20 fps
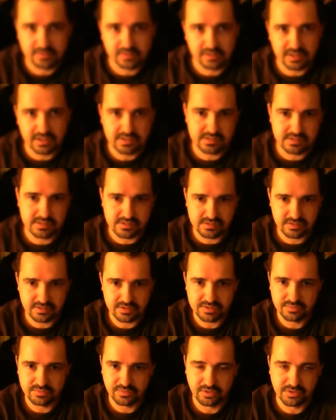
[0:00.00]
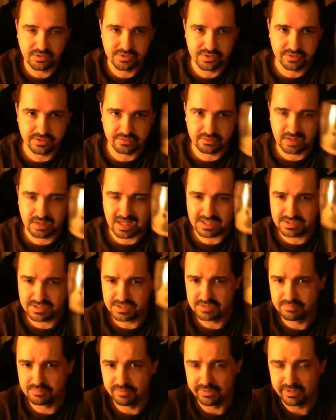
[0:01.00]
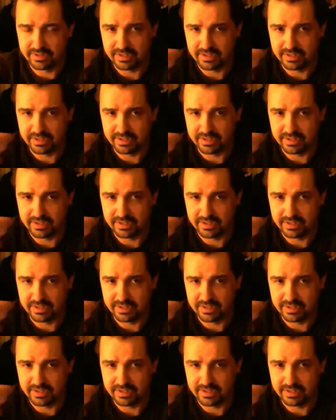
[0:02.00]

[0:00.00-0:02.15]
Yes, it's not as full as the other glasses, but like